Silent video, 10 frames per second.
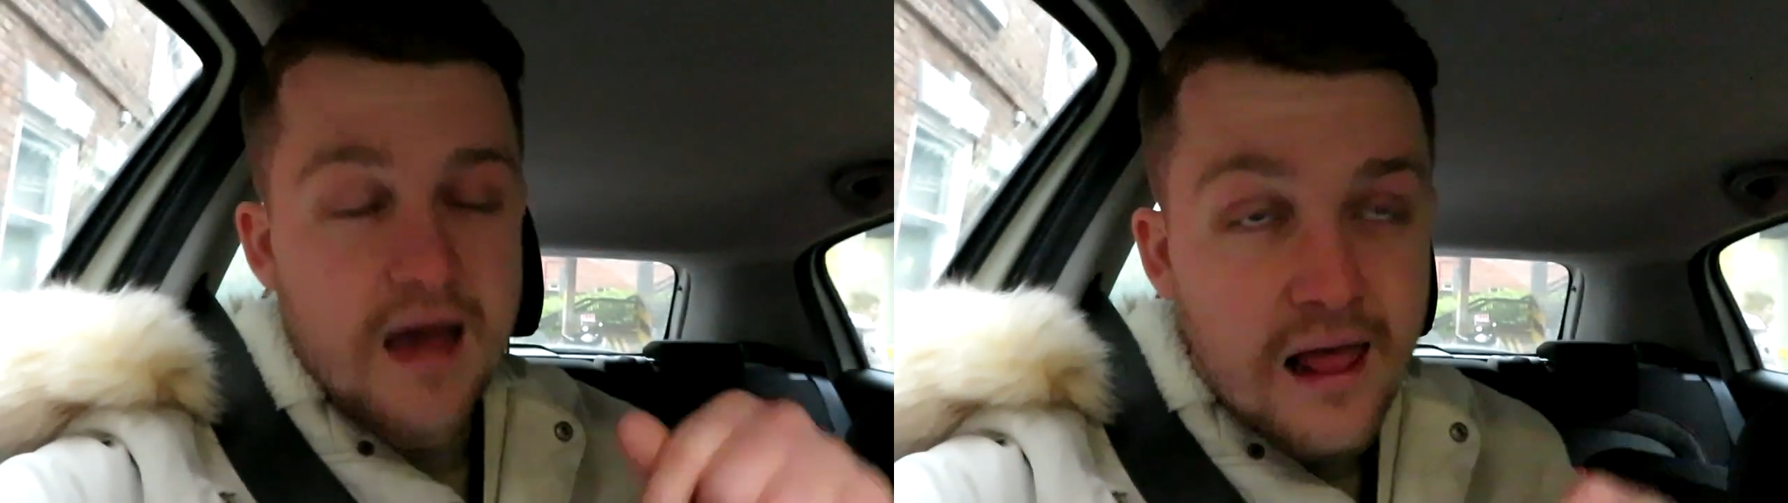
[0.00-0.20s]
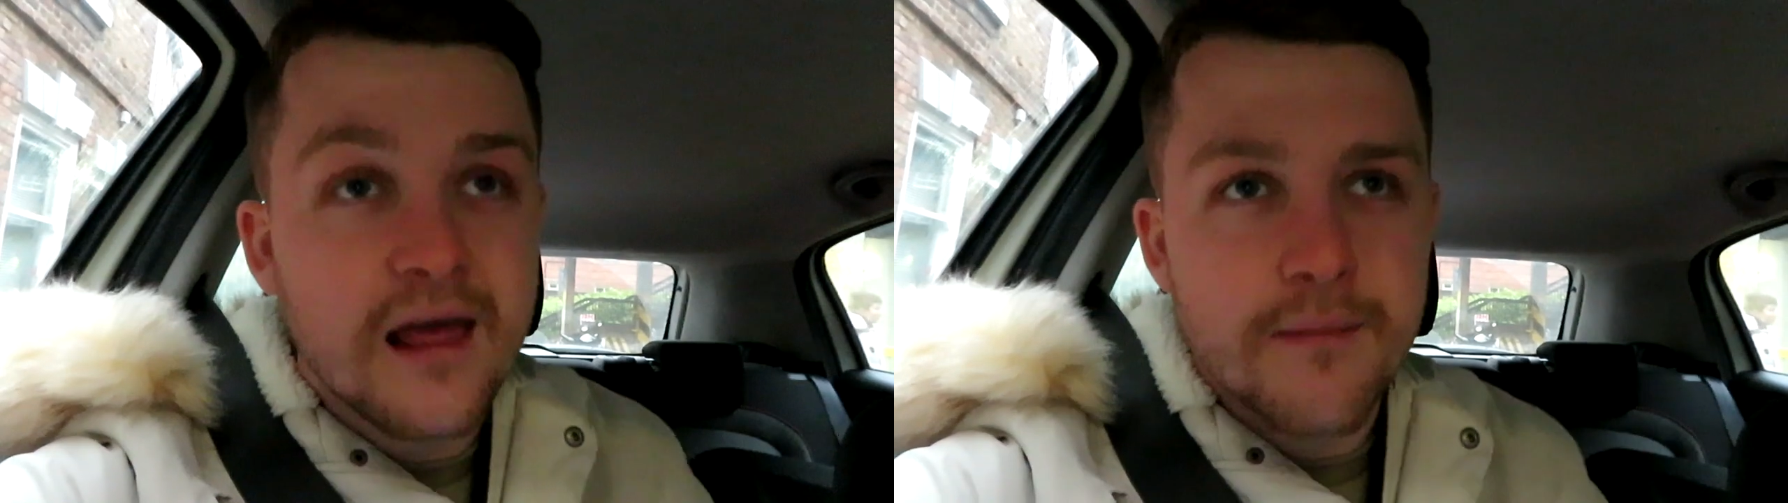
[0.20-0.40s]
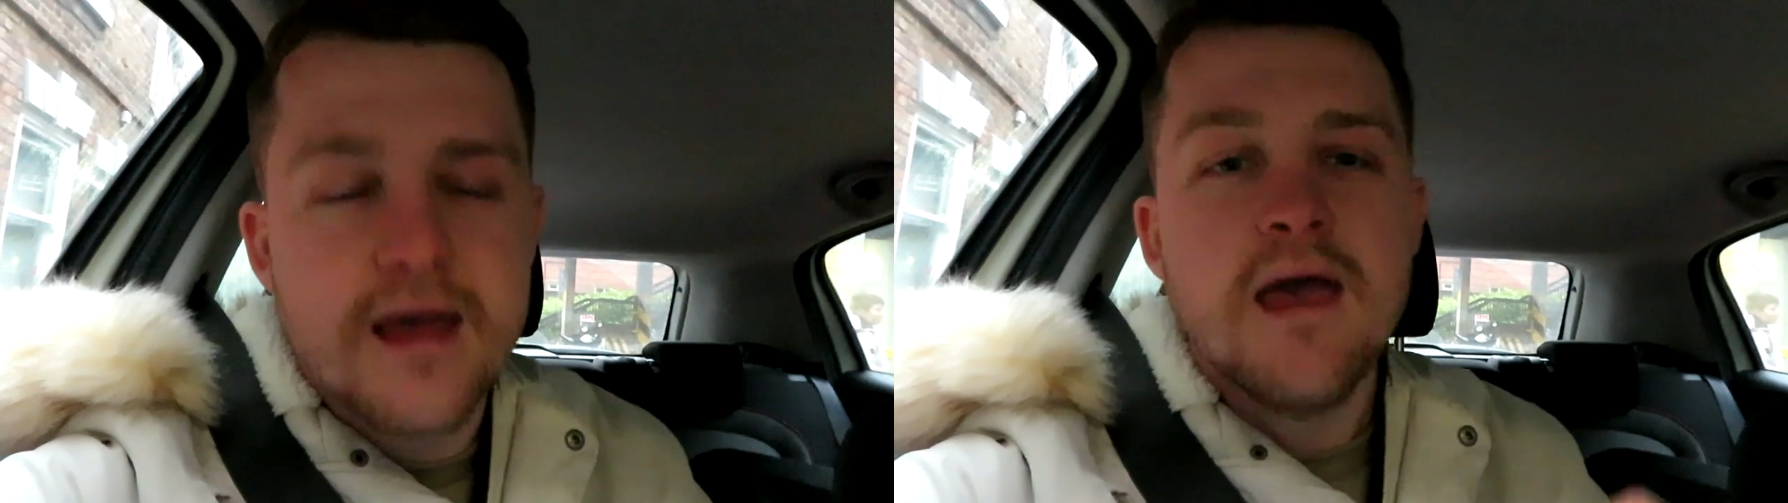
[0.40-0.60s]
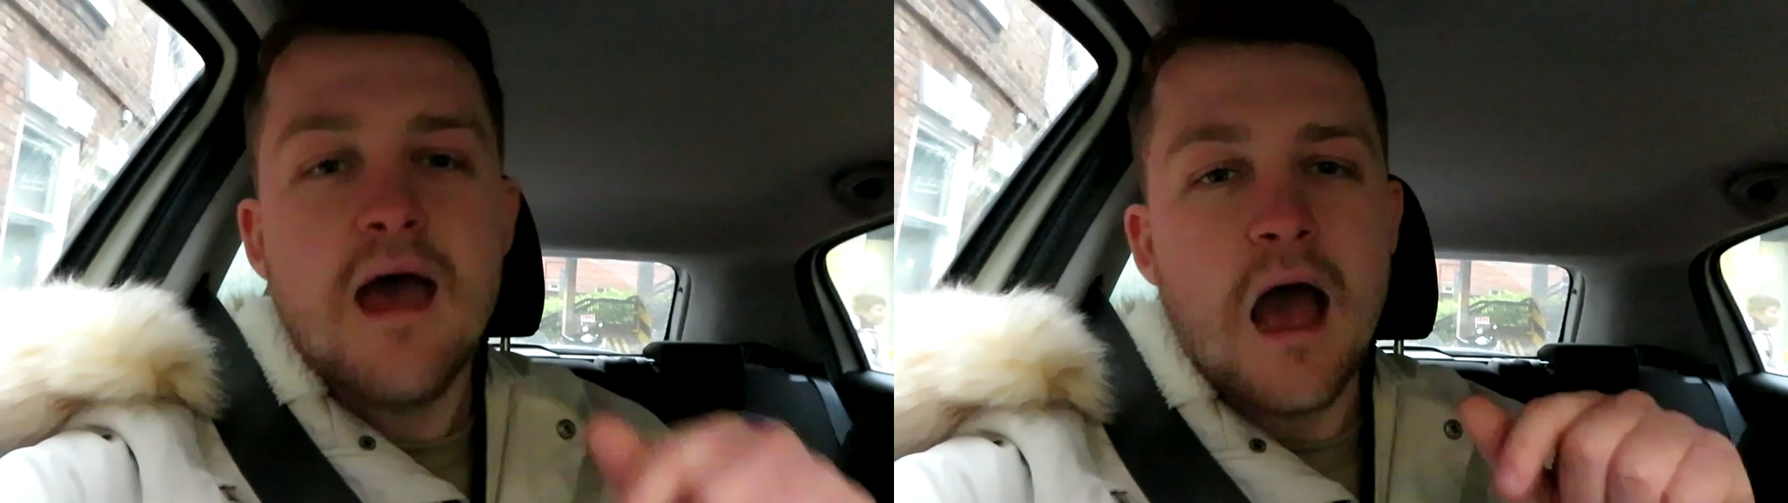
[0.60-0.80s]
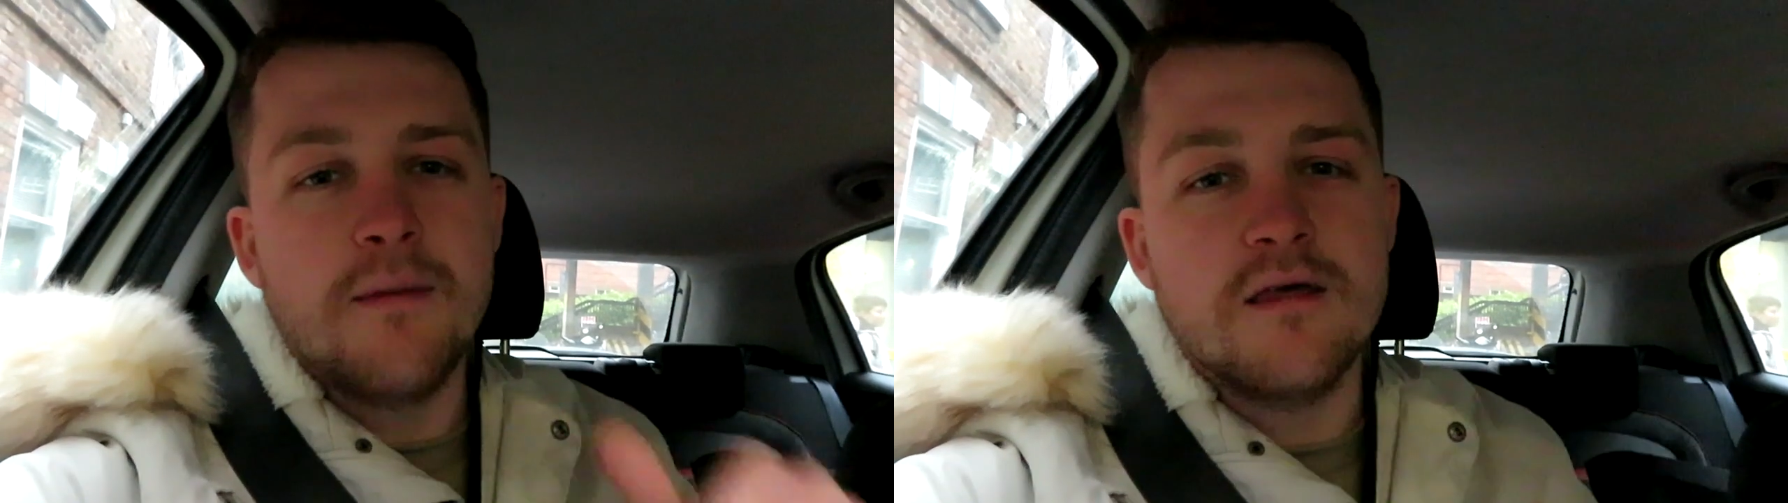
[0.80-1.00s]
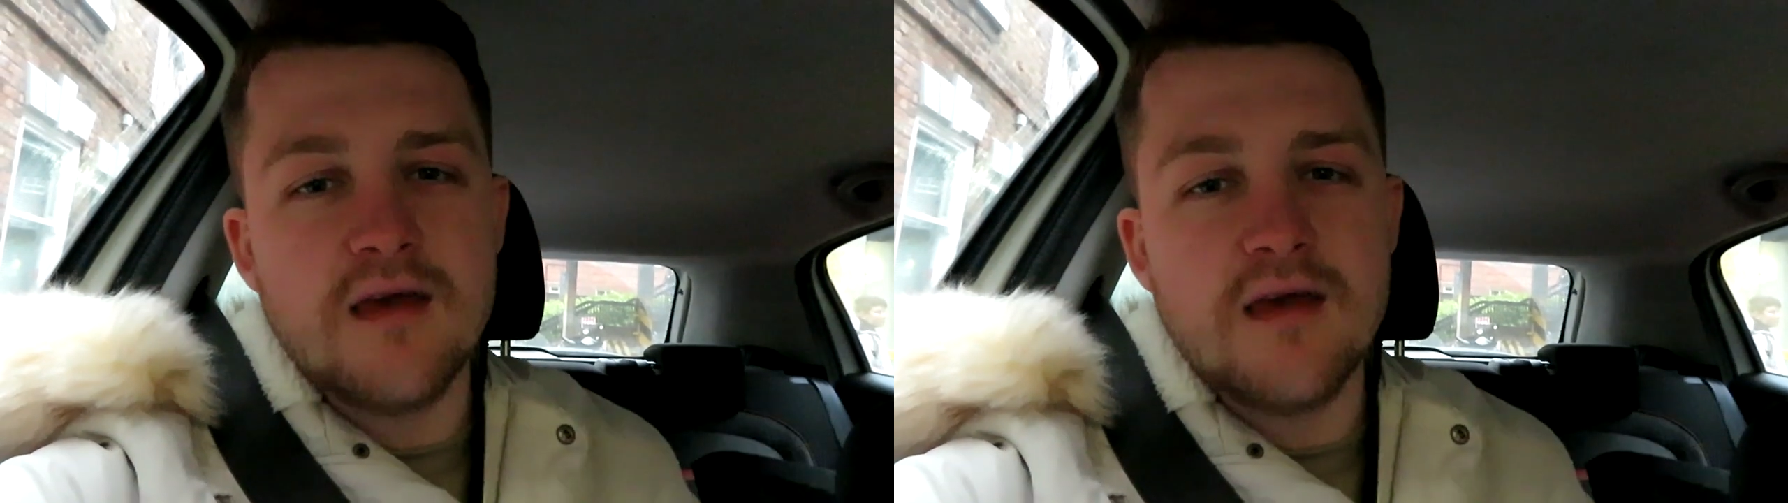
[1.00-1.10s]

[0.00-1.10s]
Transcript: telling me how many